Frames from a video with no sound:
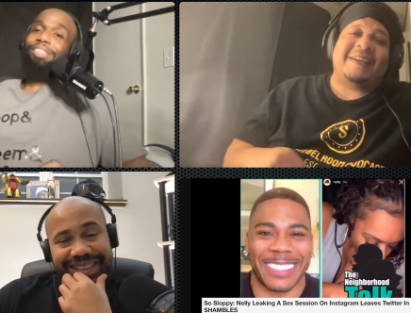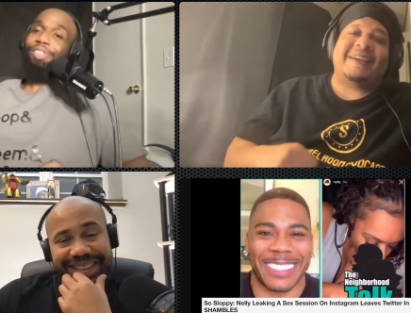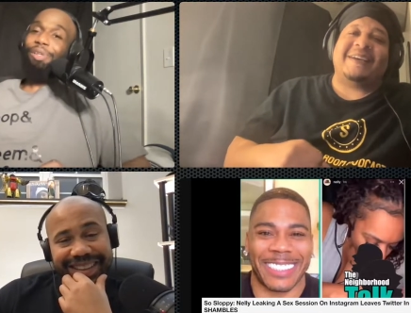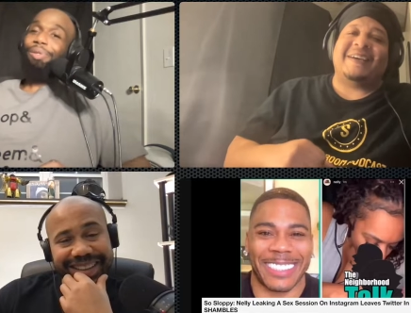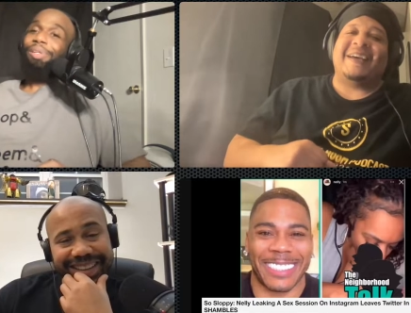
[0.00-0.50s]

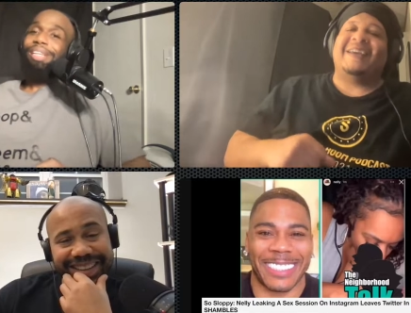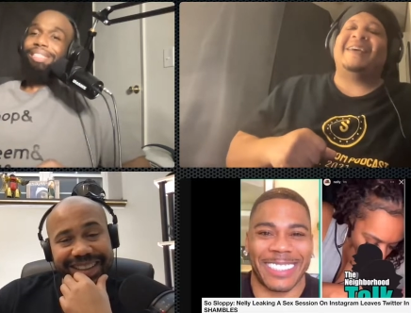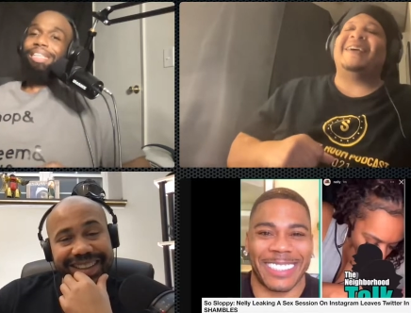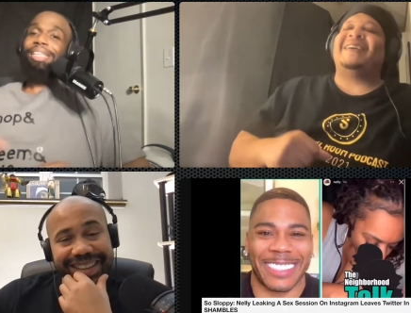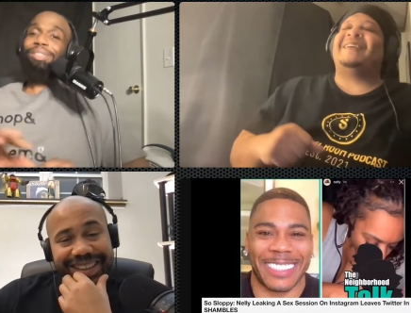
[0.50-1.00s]
Speaker 1: so yeah.
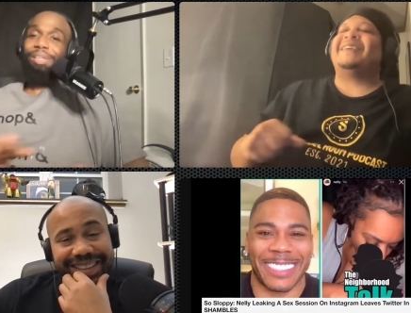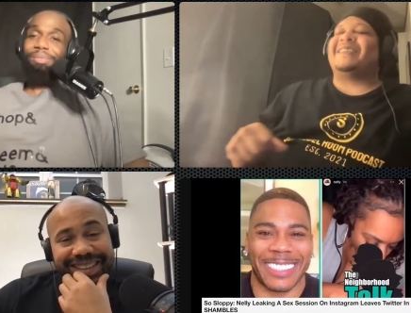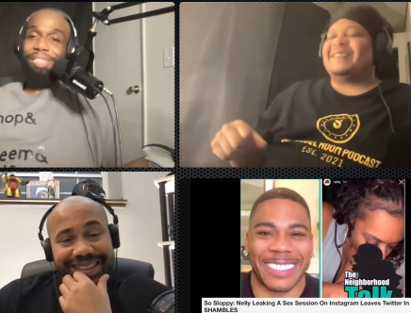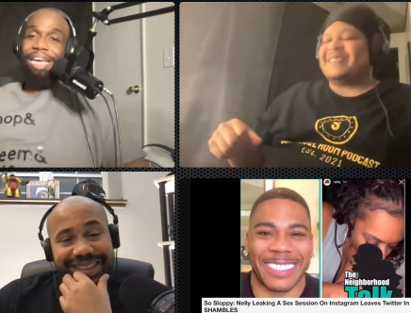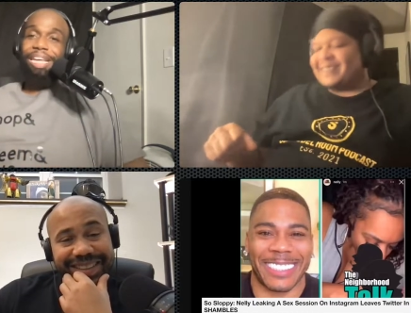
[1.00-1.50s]
that's what I'm
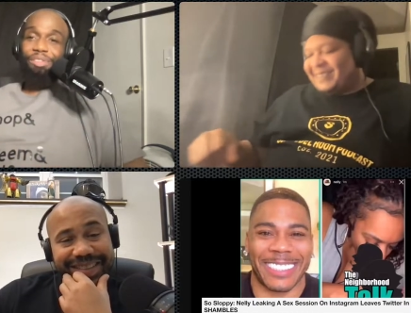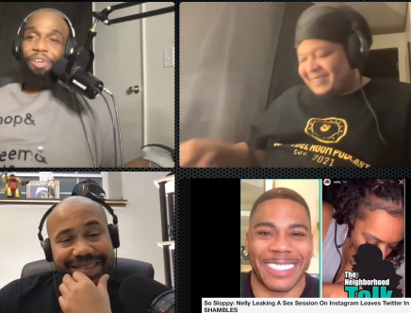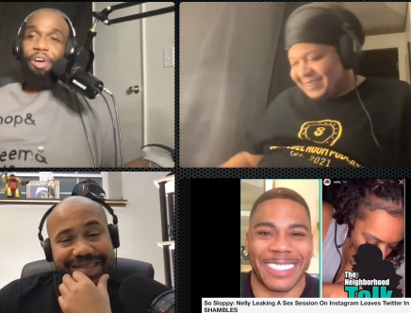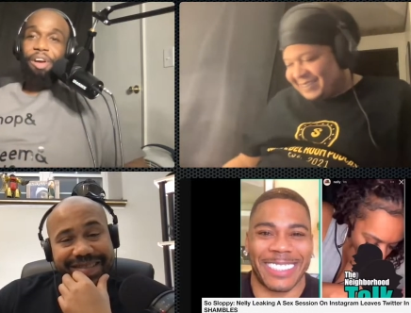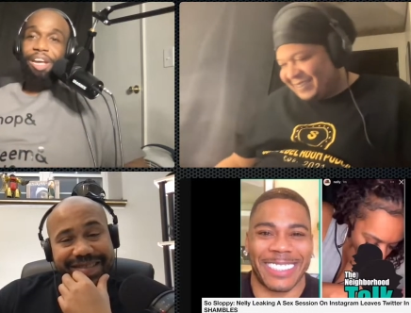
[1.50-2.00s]
saying. As
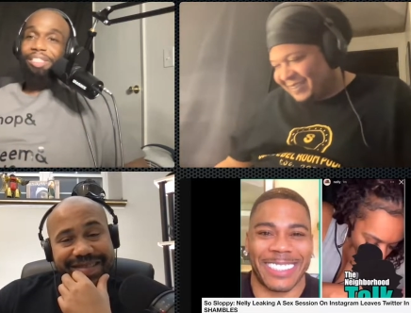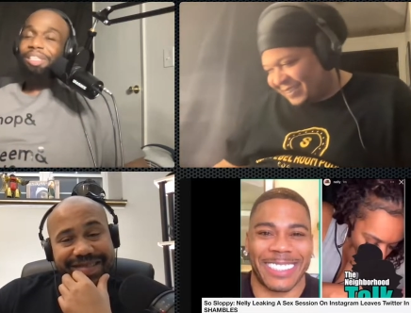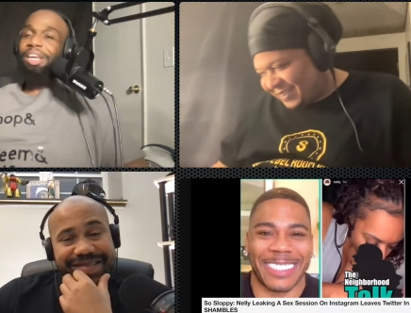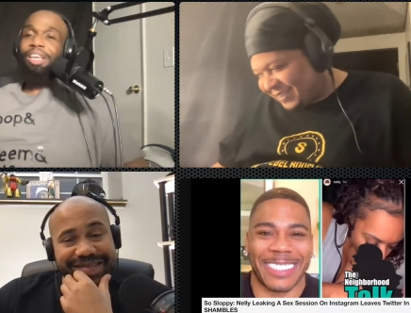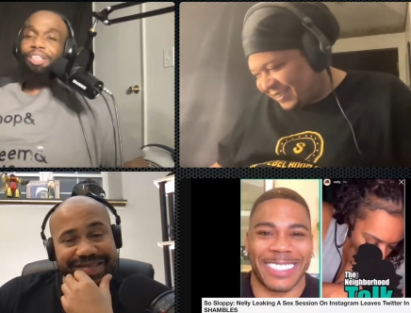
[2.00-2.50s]
far as
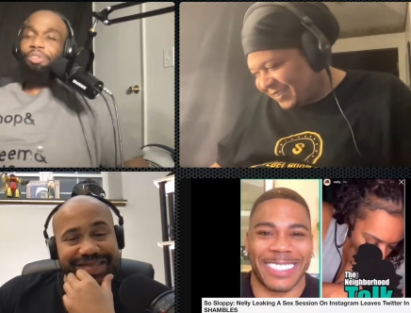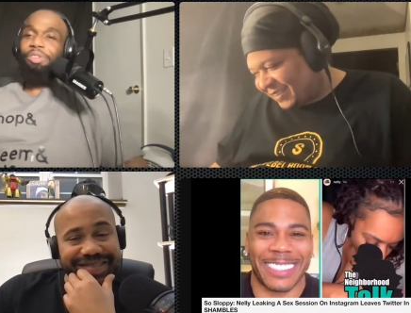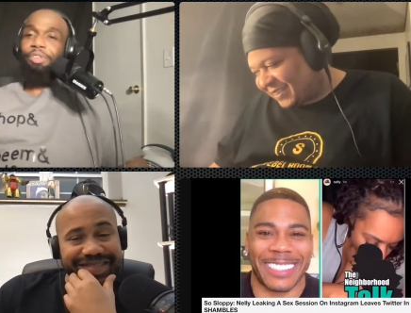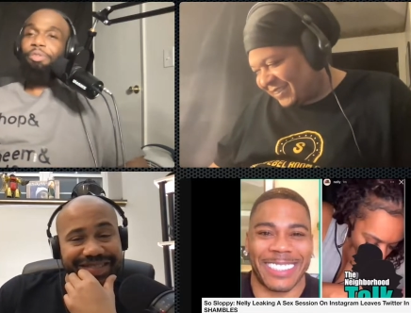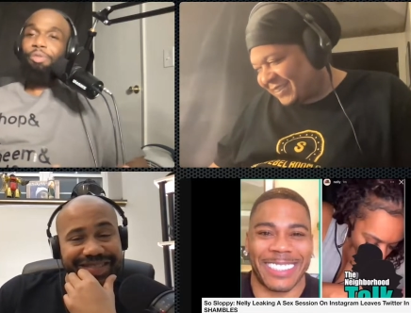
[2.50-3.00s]

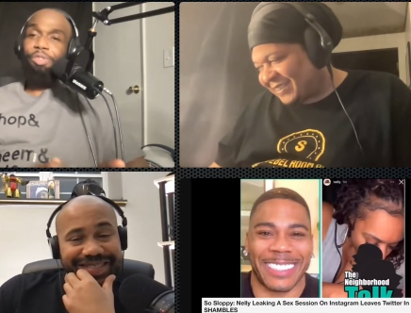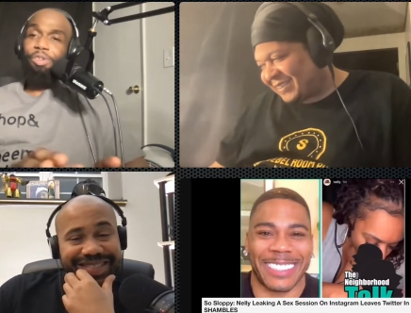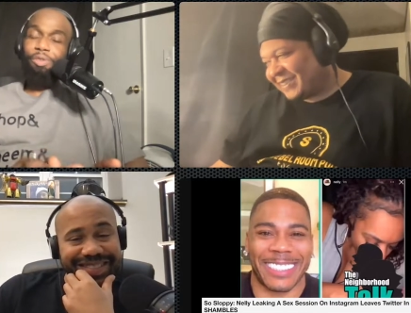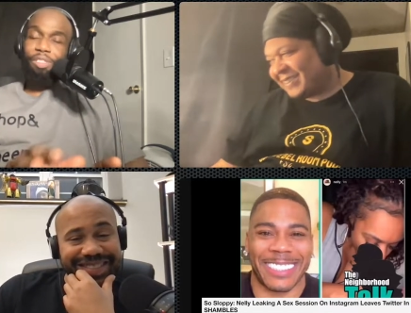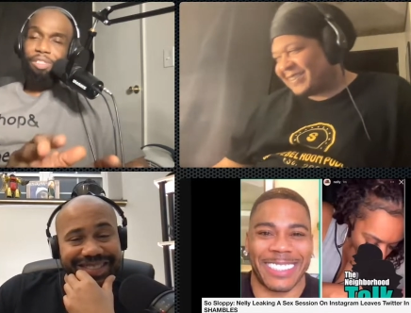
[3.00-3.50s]
you,
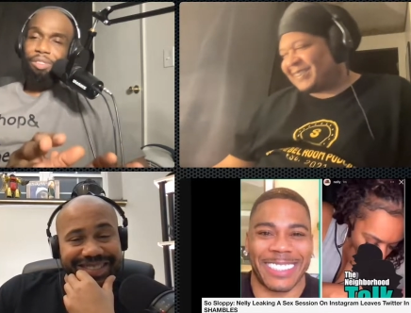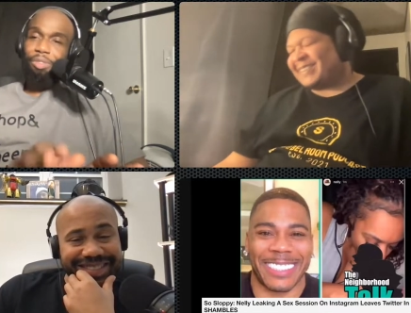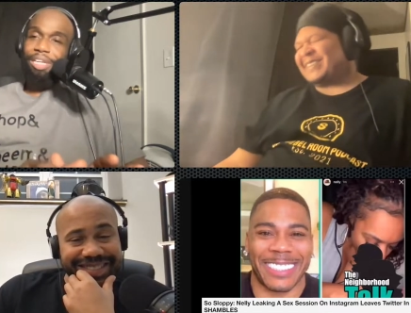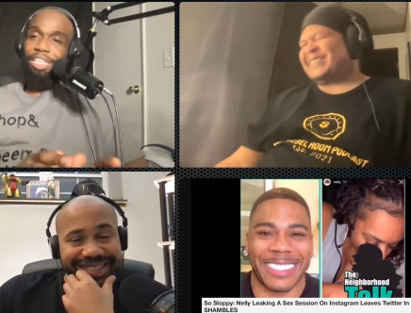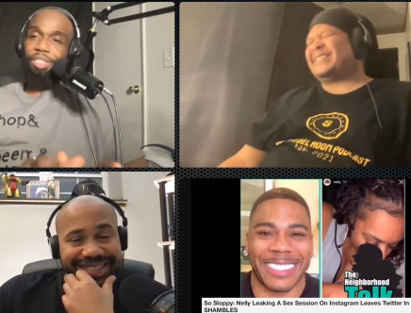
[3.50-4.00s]
you, were
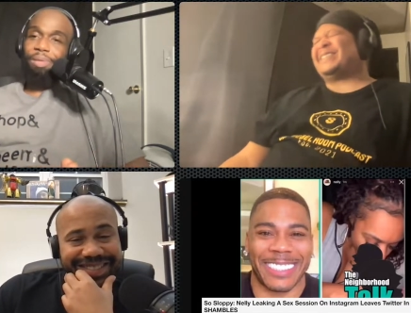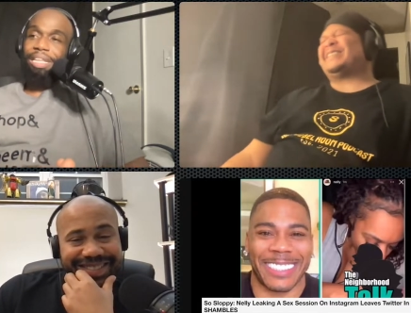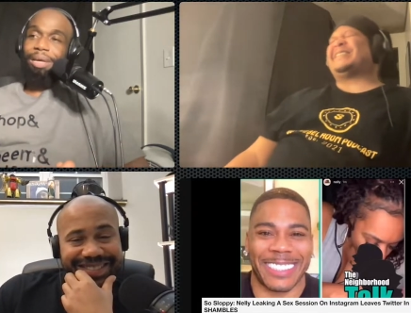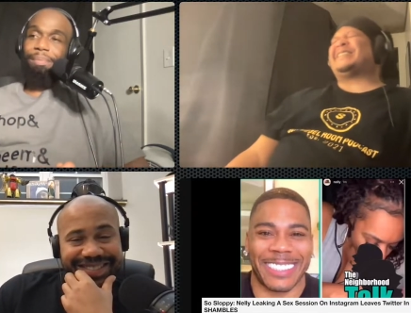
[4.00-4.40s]
trying to explain, like,